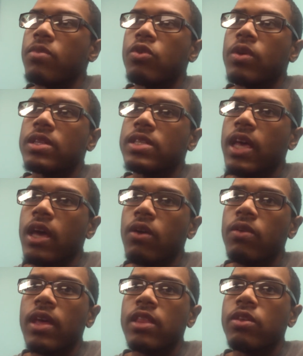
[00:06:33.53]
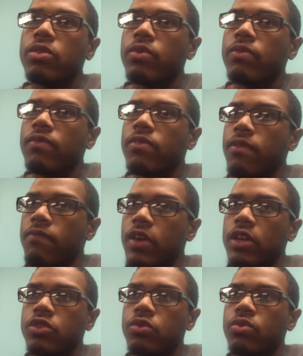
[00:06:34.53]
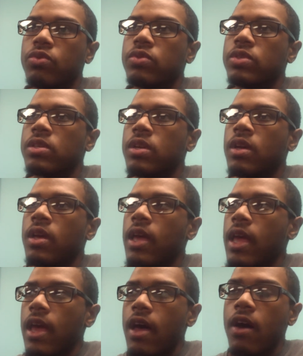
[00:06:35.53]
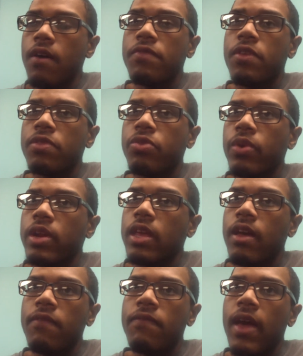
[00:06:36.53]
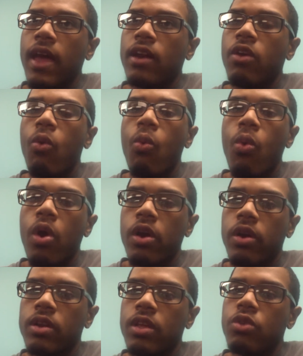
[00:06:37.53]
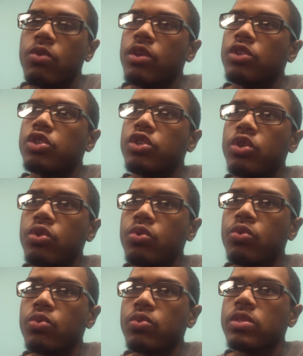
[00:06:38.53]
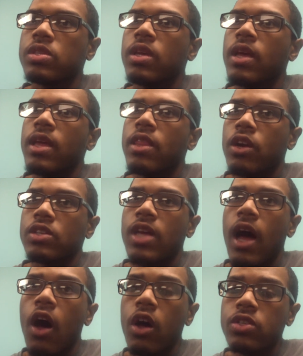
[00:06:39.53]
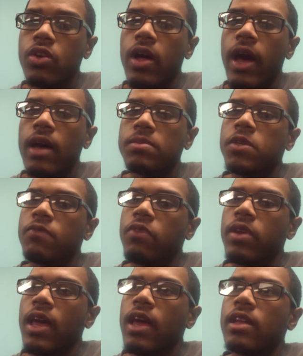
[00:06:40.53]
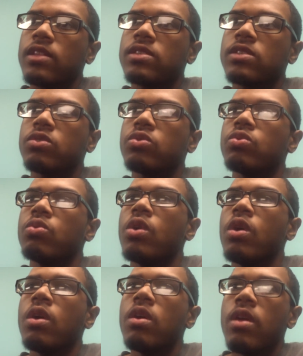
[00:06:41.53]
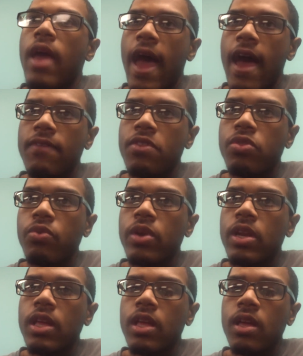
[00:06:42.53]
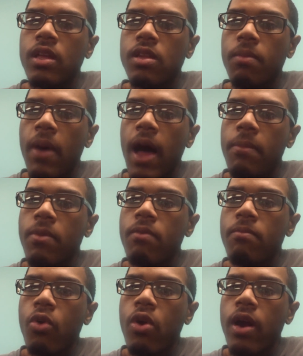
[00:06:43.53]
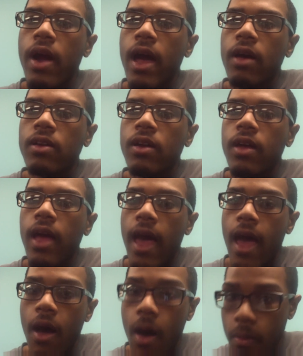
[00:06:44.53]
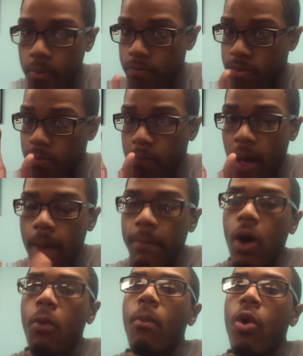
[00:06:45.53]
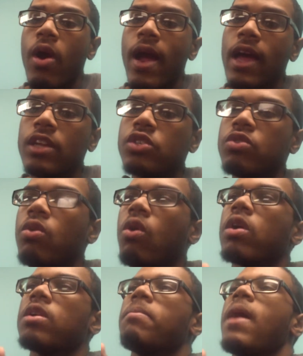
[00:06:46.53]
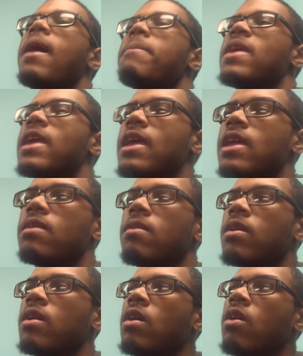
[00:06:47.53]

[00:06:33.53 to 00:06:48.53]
You can tell that the visuals of the 3D effect work. You can choose, there's also an option for that, to have the 3D to pop up more out, to pop out more at you, or to pop in